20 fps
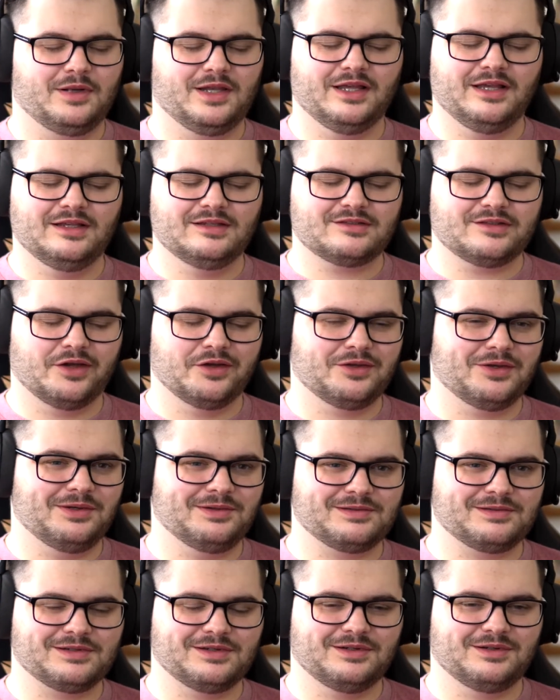Please don't
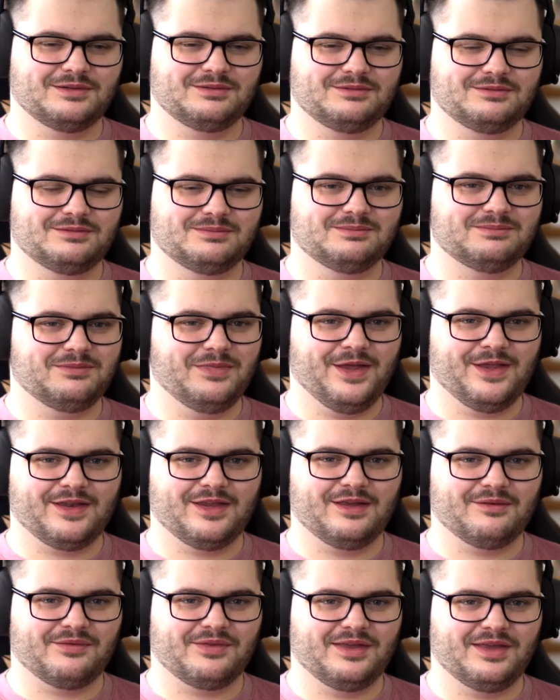use it on
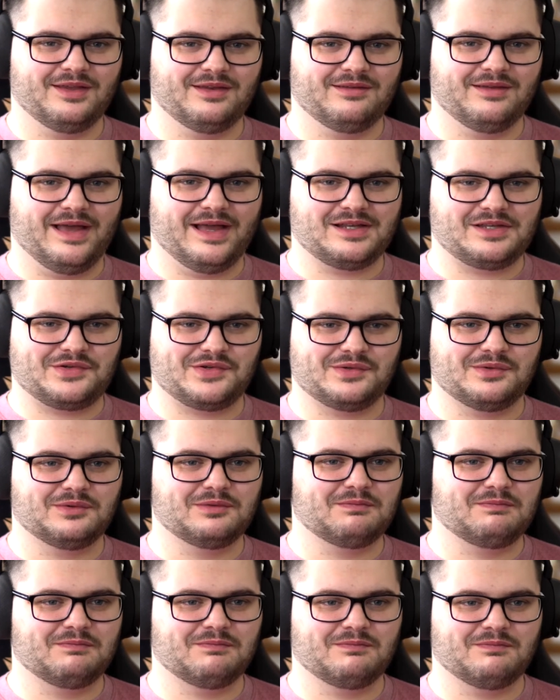any of the
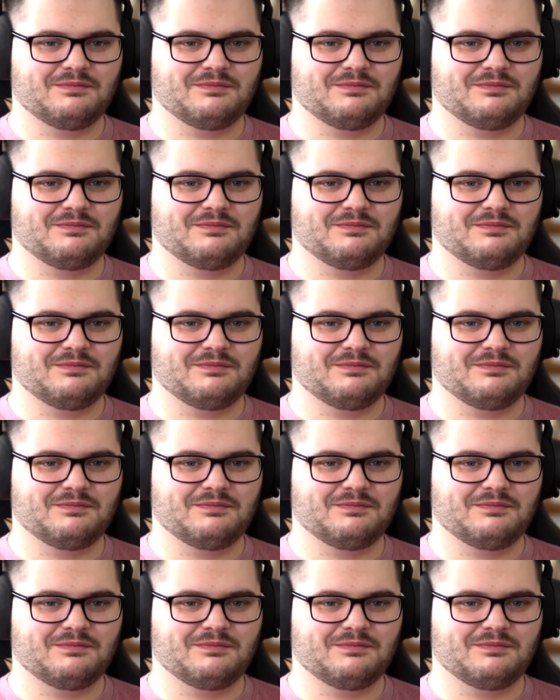actual